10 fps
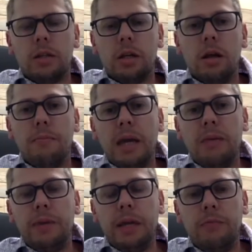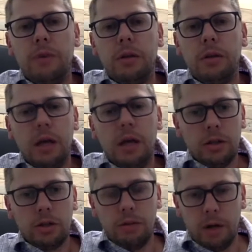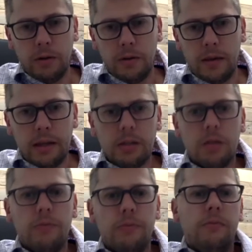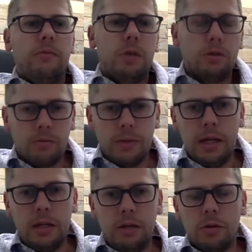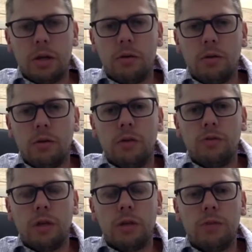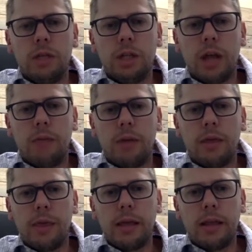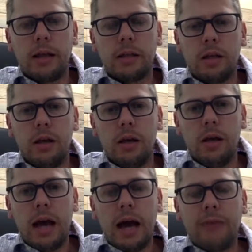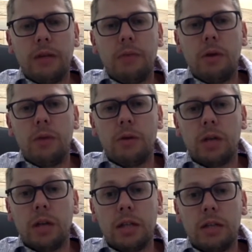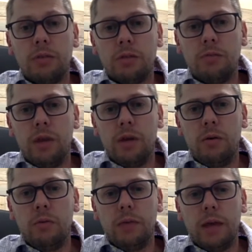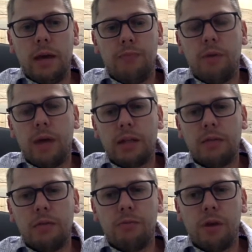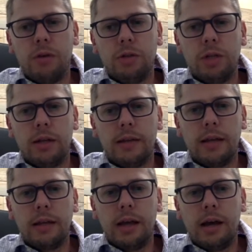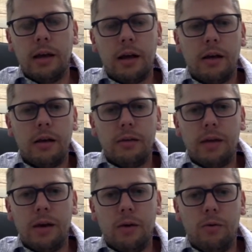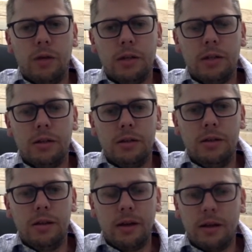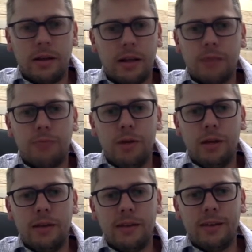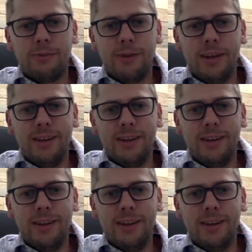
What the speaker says: and maybe even sort of modern things of social media and so on, and trying to reach out. But I think that's having a mobile sight centre is a real proactive approach, and I think all credit. I think that's brilliant. I think it's a really good